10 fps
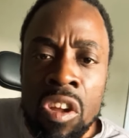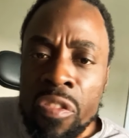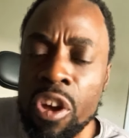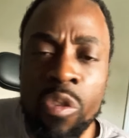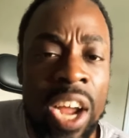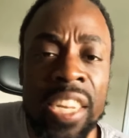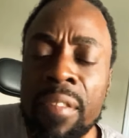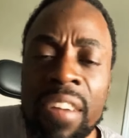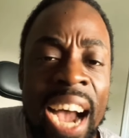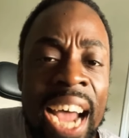The grace
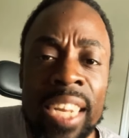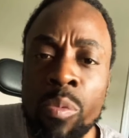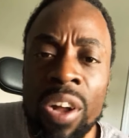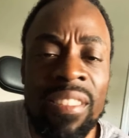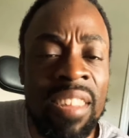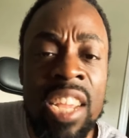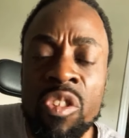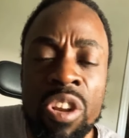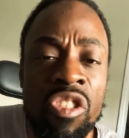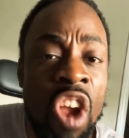of God is what teach you
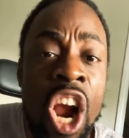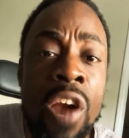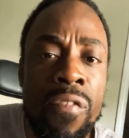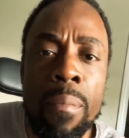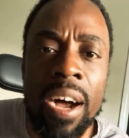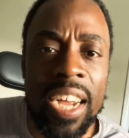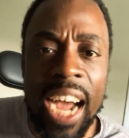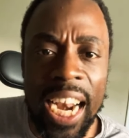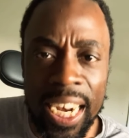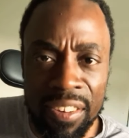to turn from
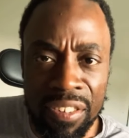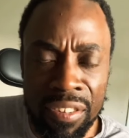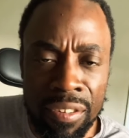ungodliness.